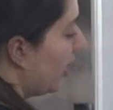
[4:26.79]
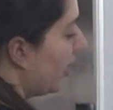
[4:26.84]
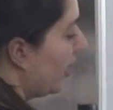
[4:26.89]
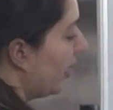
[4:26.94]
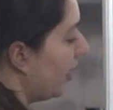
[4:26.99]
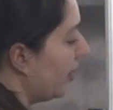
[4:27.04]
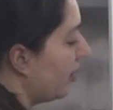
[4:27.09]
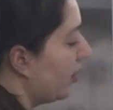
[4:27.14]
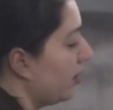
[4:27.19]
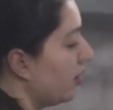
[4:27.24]

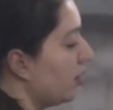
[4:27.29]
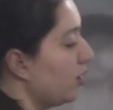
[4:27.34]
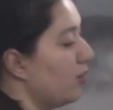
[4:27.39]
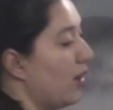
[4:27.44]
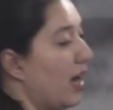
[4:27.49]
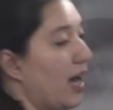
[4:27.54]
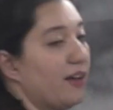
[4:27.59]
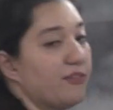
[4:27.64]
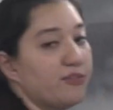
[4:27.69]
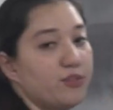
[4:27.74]
Here you
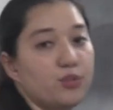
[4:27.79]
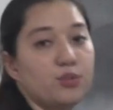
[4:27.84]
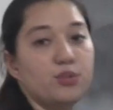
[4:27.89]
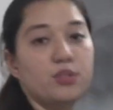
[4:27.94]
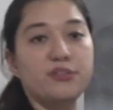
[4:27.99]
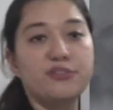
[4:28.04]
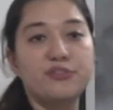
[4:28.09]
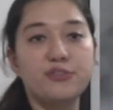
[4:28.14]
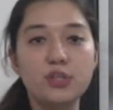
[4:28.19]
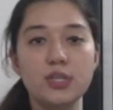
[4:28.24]
have to do
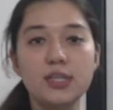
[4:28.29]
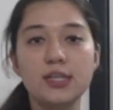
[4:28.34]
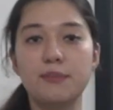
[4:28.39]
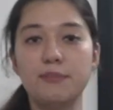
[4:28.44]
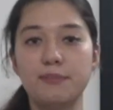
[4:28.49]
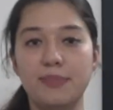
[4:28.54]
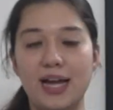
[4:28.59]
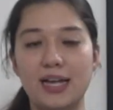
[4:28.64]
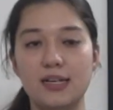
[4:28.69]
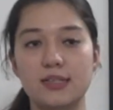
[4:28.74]
the full
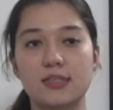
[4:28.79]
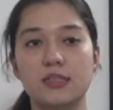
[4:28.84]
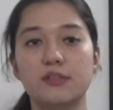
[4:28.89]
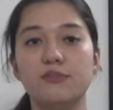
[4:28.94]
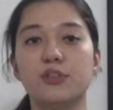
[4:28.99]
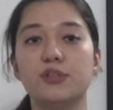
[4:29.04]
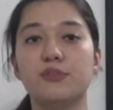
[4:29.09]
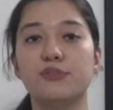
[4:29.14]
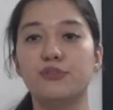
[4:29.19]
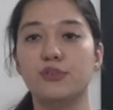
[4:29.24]
comparison
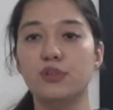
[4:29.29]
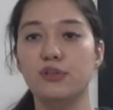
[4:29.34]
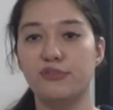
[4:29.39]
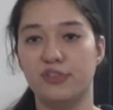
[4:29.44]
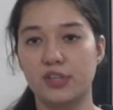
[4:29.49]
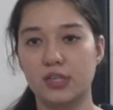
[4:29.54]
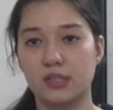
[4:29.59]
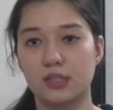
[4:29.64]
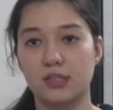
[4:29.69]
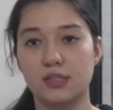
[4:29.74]
with full
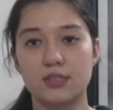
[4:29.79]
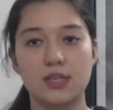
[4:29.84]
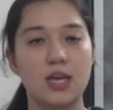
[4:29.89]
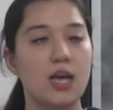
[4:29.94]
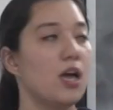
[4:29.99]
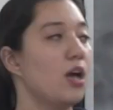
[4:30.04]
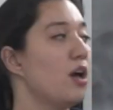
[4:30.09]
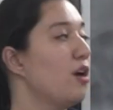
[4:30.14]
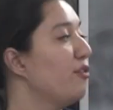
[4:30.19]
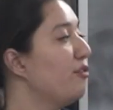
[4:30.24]
figures.
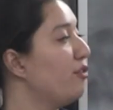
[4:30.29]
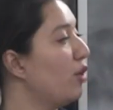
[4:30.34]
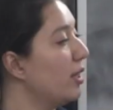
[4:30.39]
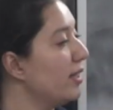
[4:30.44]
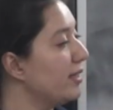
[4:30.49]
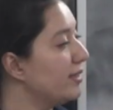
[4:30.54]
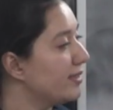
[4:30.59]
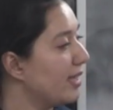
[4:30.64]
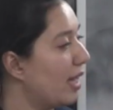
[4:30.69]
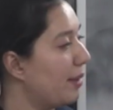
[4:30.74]
For
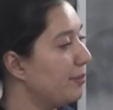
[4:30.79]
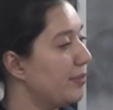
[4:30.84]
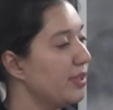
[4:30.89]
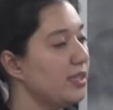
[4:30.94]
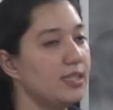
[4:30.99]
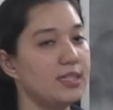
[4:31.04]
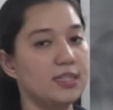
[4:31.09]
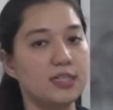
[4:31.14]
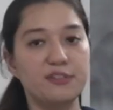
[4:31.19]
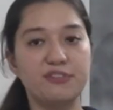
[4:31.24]
example,
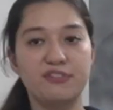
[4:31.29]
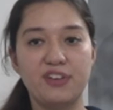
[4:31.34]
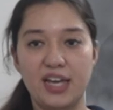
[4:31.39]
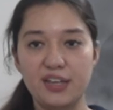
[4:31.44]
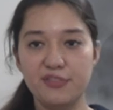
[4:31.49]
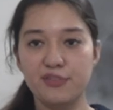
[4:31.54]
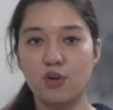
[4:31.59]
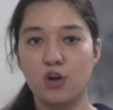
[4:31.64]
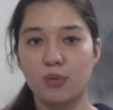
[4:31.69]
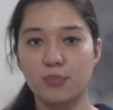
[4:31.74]
there are
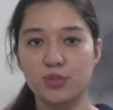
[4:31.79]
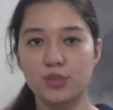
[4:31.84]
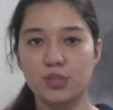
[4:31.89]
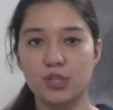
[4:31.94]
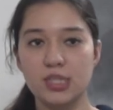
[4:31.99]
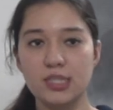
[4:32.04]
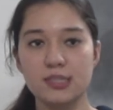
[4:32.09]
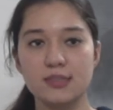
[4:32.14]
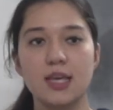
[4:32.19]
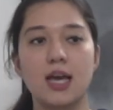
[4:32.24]
5
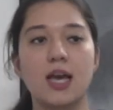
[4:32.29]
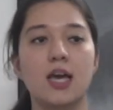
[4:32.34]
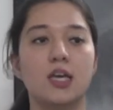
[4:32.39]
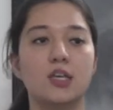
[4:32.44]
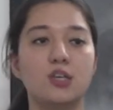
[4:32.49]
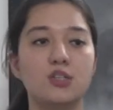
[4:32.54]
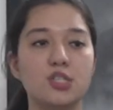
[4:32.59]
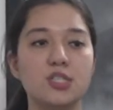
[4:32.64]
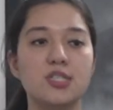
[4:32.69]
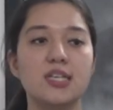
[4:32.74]
commodities,
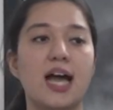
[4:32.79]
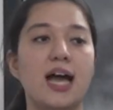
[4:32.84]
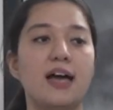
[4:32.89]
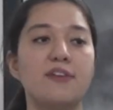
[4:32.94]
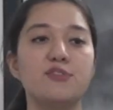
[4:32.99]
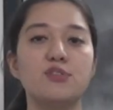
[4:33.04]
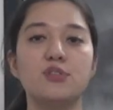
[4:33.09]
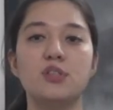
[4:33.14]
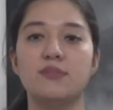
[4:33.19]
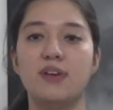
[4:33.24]
you just
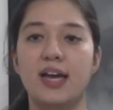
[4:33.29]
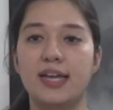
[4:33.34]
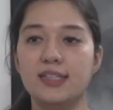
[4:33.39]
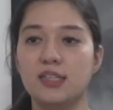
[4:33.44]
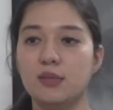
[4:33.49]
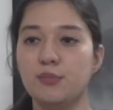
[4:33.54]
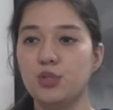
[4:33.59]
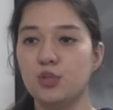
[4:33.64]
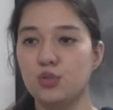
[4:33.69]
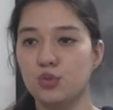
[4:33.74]
have to divide
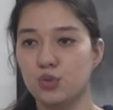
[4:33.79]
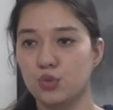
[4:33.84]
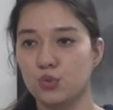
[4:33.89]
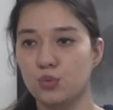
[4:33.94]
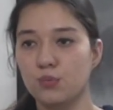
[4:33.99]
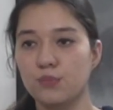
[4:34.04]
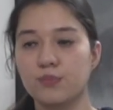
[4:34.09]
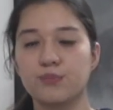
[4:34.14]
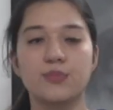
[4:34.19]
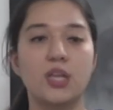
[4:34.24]
them into
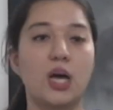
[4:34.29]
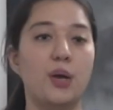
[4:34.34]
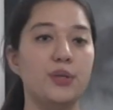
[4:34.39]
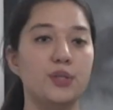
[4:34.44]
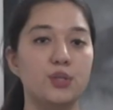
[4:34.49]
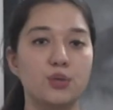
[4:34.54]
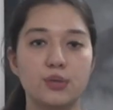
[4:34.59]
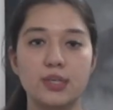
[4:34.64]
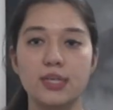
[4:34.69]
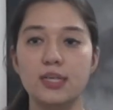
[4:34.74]
2. Now
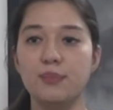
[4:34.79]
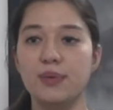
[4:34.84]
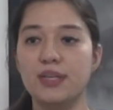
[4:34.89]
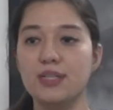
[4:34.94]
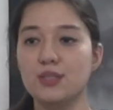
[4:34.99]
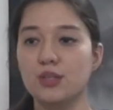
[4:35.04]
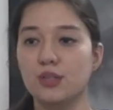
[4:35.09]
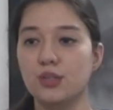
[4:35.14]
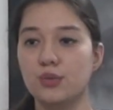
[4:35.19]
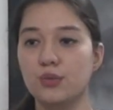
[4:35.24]
it totally
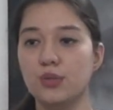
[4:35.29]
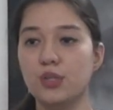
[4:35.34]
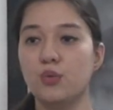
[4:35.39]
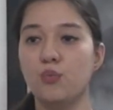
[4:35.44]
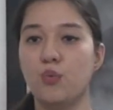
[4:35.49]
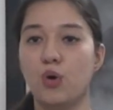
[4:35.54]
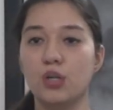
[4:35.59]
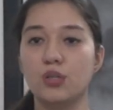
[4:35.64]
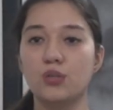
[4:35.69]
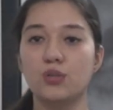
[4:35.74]
depends on you, you
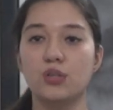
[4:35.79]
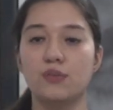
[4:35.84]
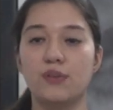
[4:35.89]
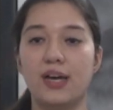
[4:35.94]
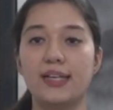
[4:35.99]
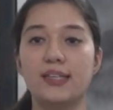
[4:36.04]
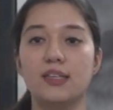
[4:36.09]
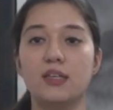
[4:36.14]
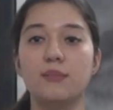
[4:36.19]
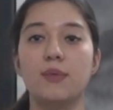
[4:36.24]
want to
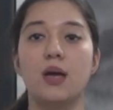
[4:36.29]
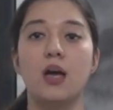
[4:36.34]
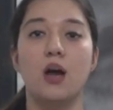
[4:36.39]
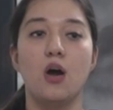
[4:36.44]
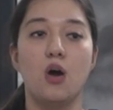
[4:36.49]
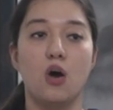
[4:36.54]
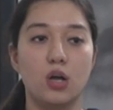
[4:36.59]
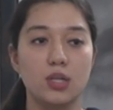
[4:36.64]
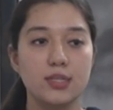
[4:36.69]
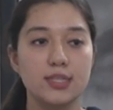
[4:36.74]
divide them
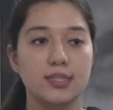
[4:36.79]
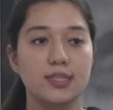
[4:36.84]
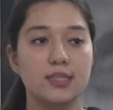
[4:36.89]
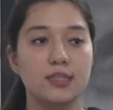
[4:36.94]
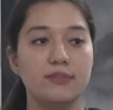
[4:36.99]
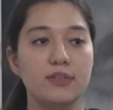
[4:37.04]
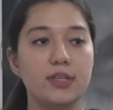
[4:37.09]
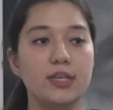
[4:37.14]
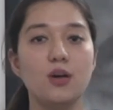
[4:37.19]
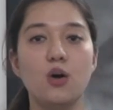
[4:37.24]

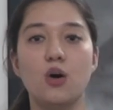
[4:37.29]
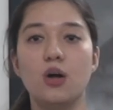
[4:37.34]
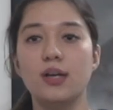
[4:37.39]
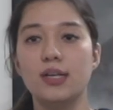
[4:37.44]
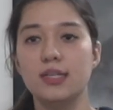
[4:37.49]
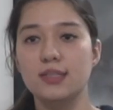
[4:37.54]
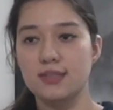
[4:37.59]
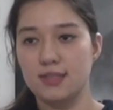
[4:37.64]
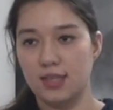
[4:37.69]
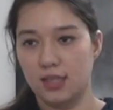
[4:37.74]
alternatively or
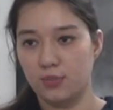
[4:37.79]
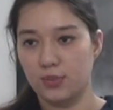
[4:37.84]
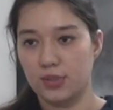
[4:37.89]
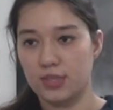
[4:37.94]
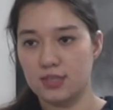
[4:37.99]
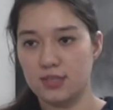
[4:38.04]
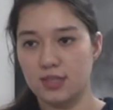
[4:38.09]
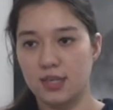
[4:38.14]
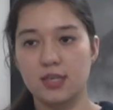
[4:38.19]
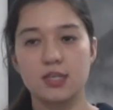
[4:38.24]
in
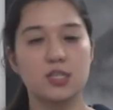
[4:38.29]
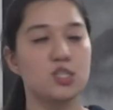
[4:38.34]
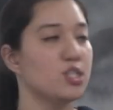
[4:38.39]
sequence.